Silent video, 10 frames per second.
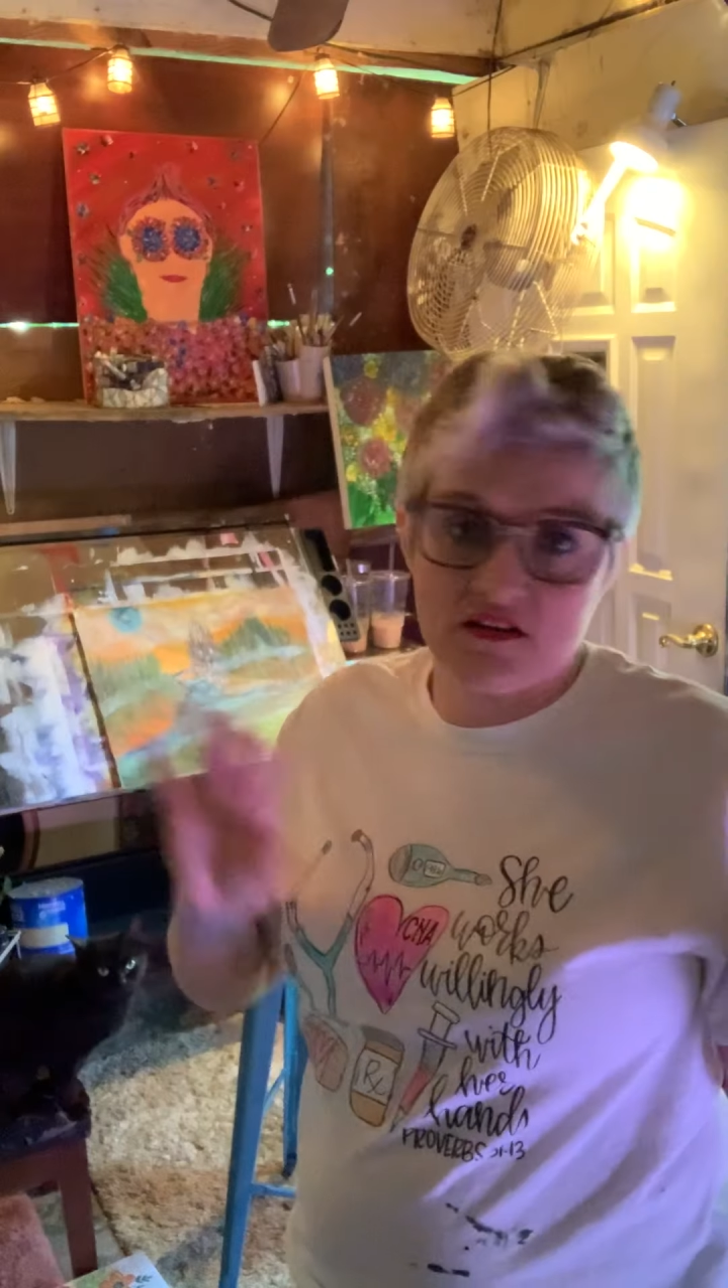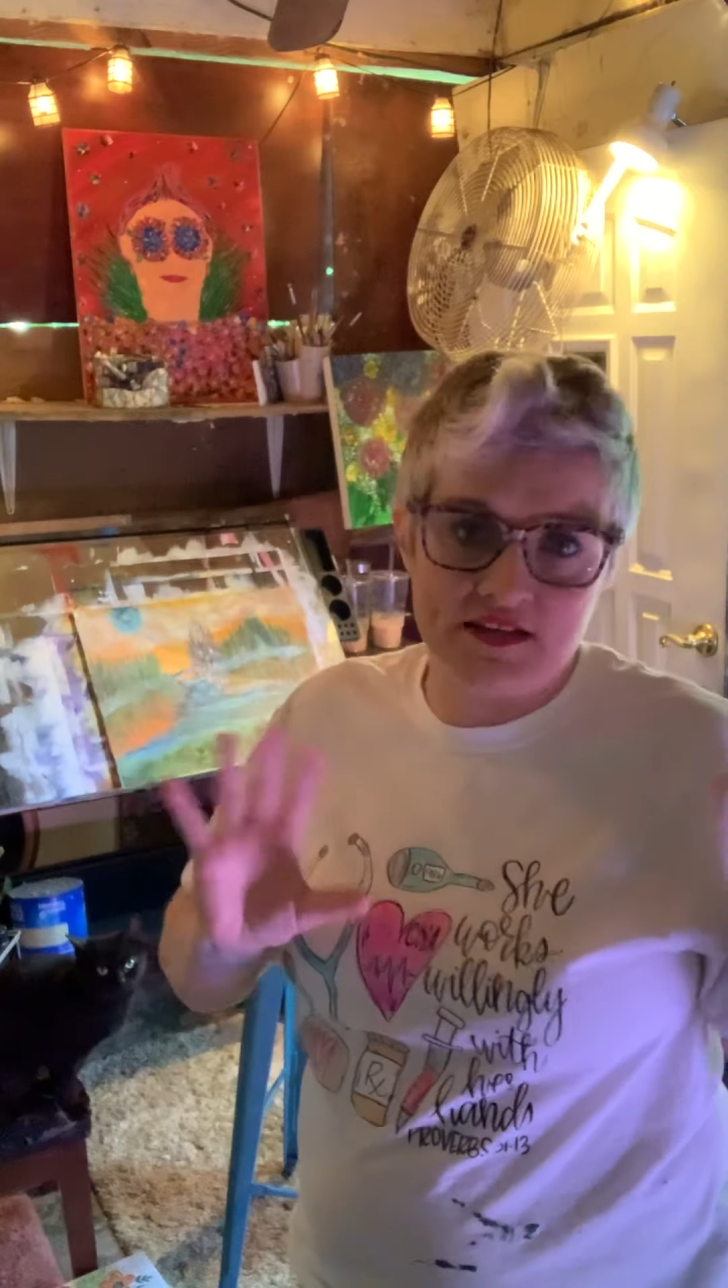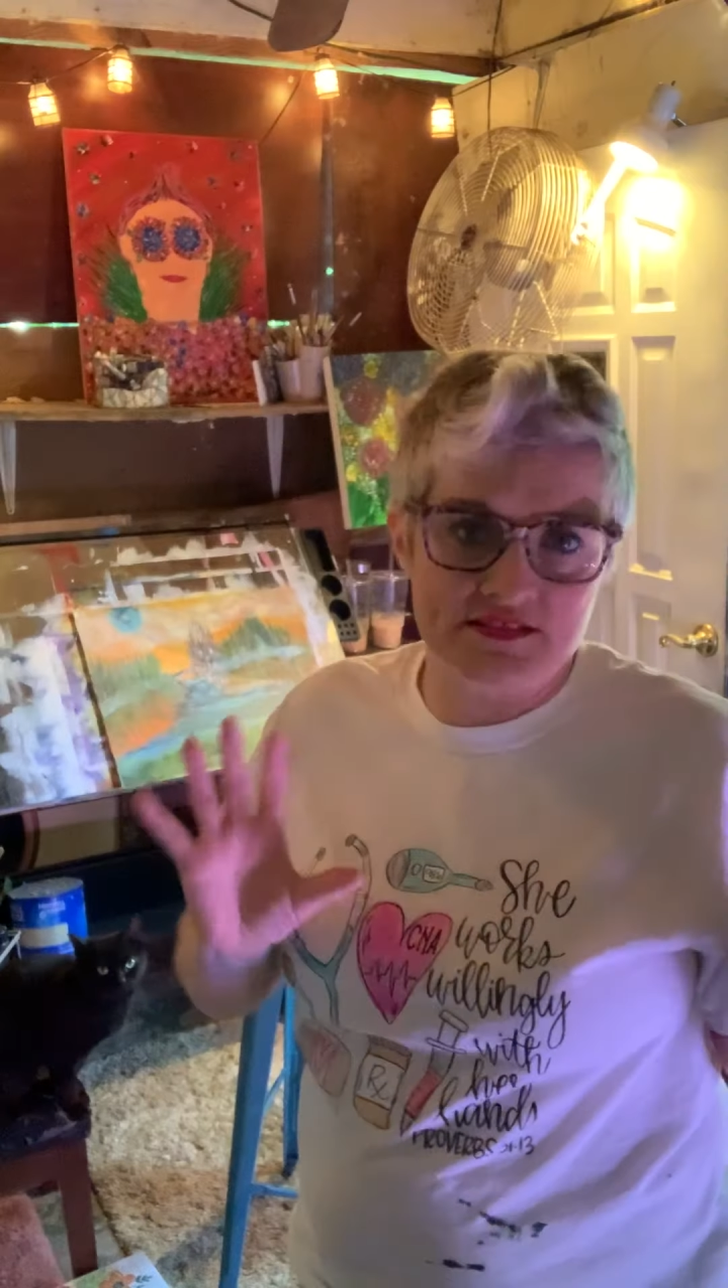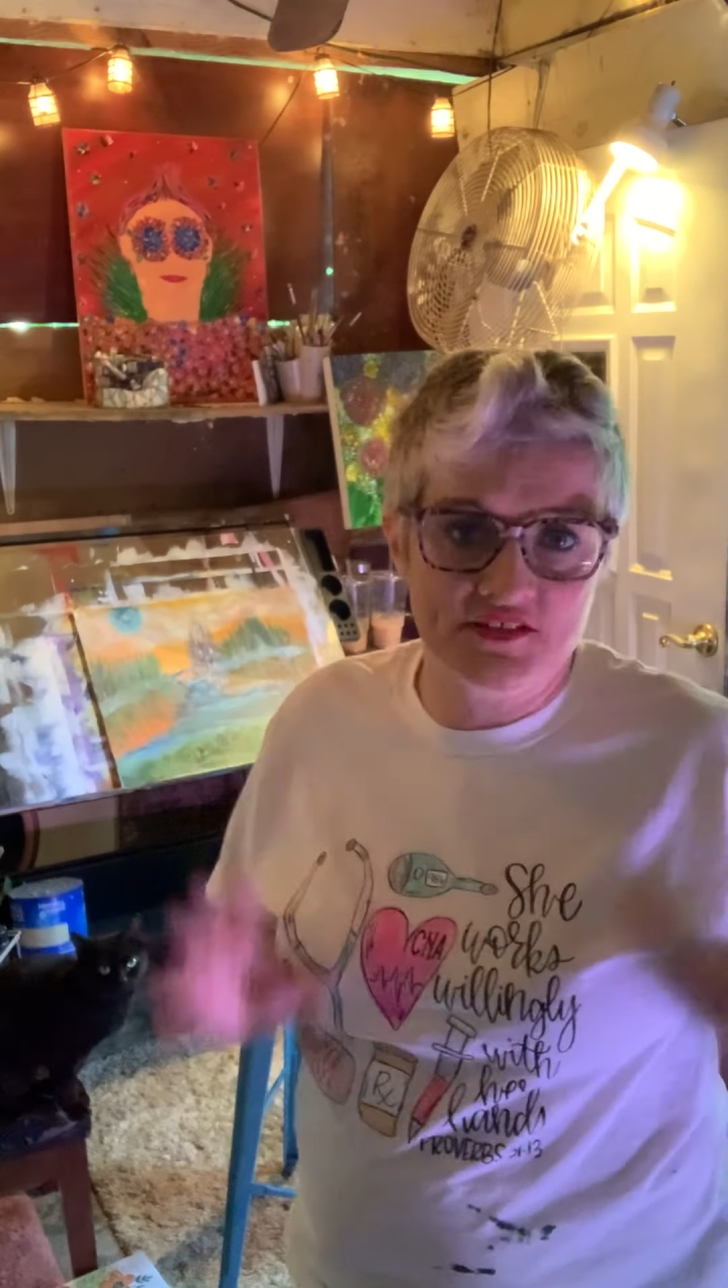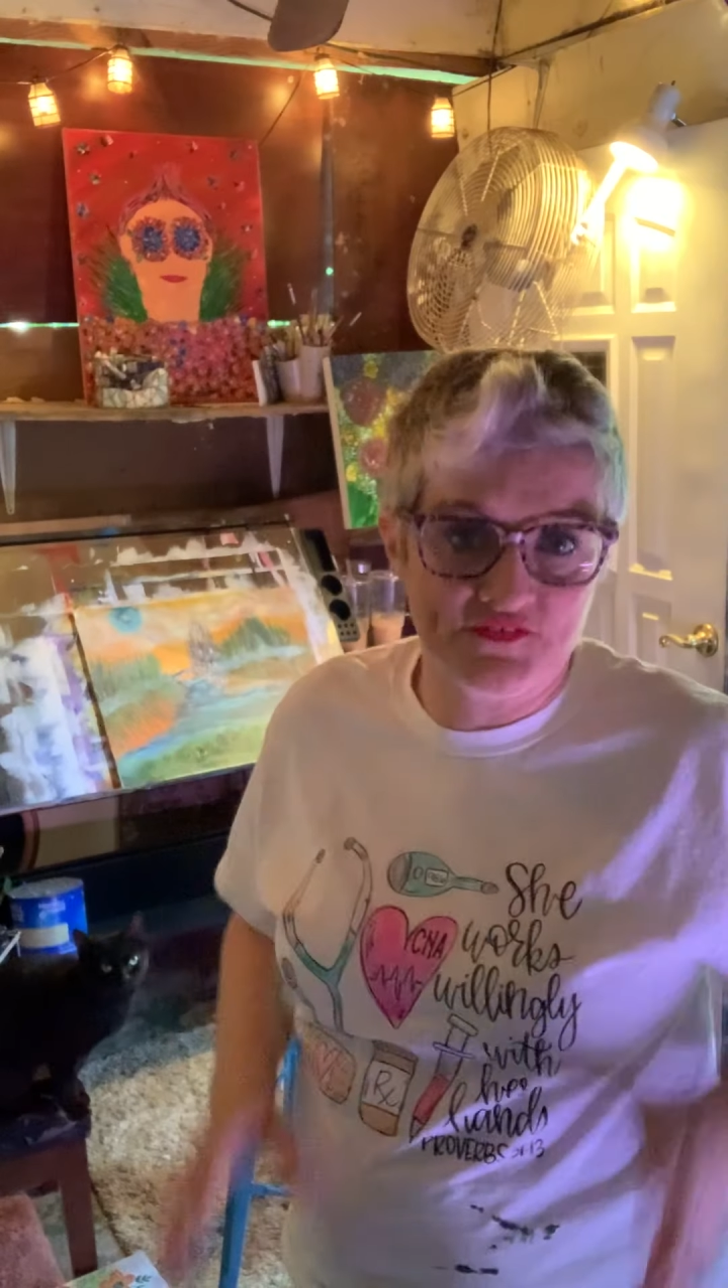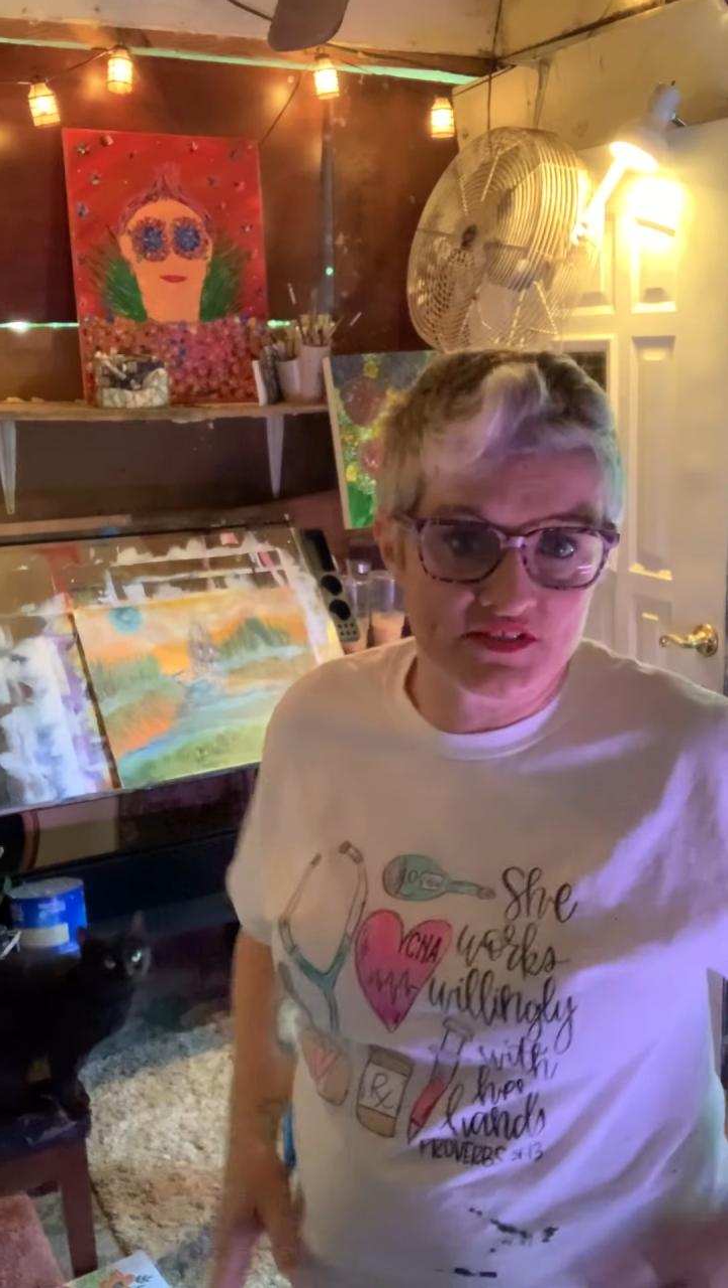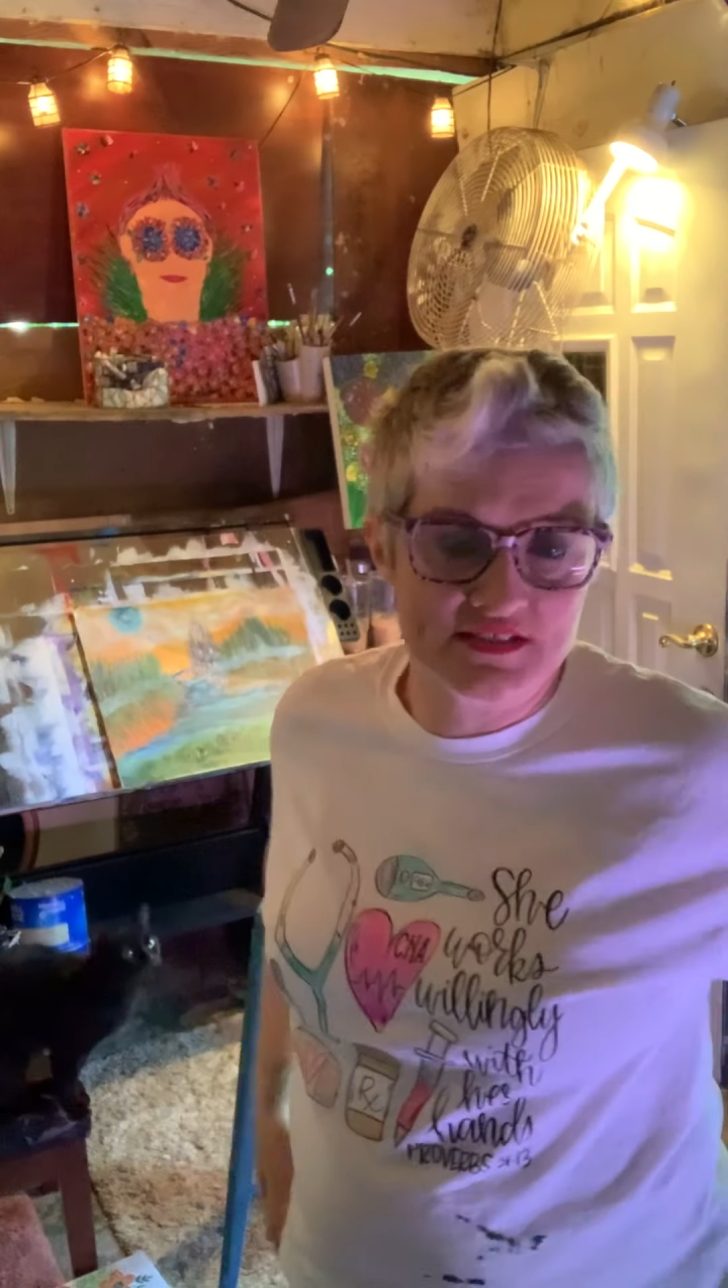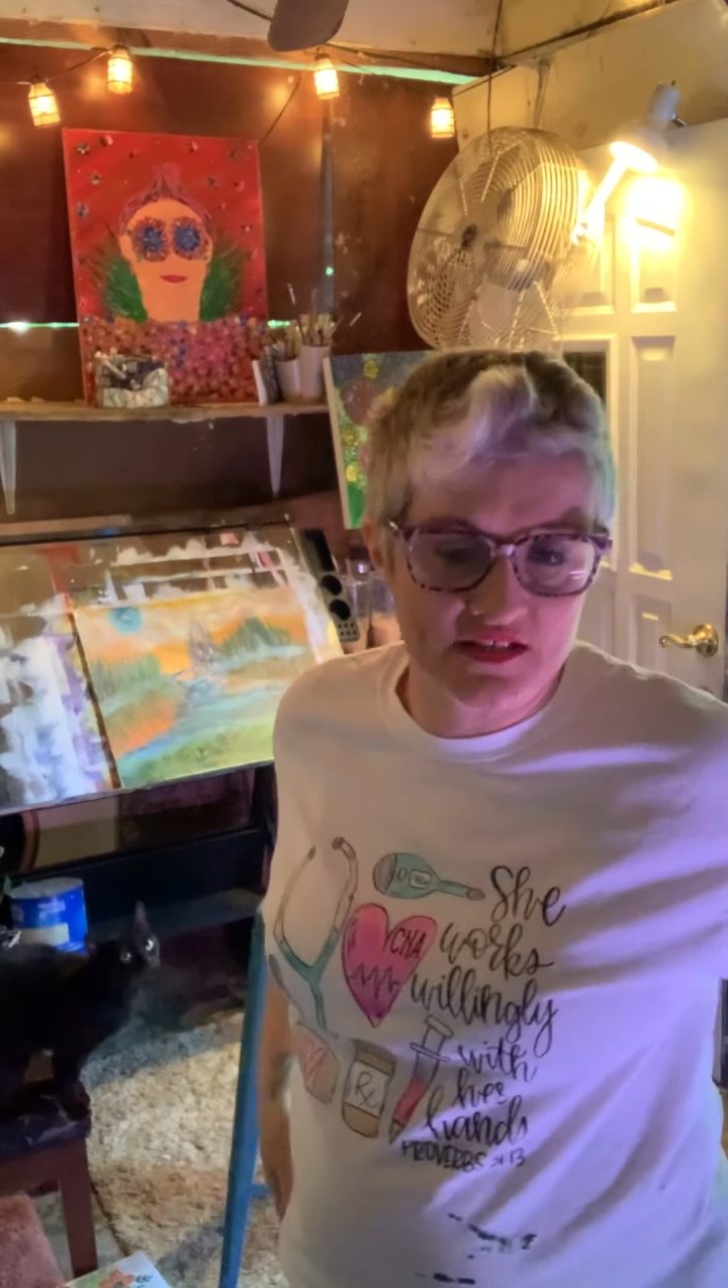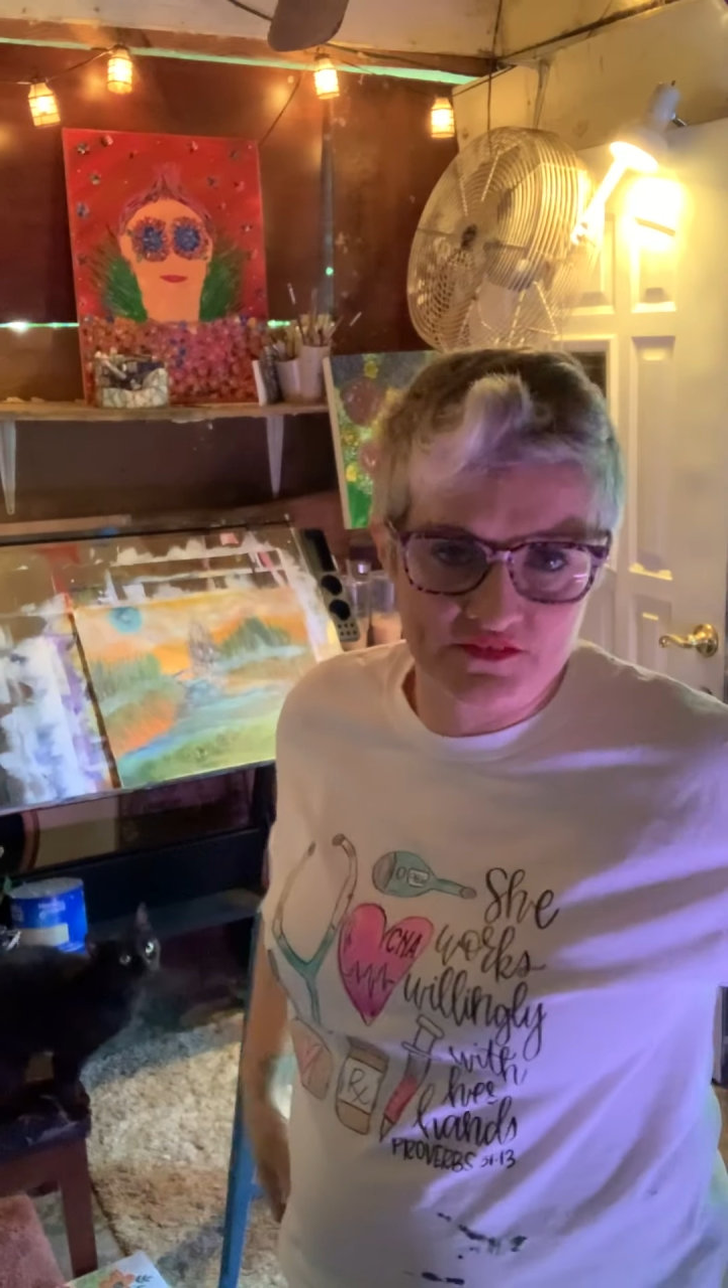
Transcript: kinds of different stuff.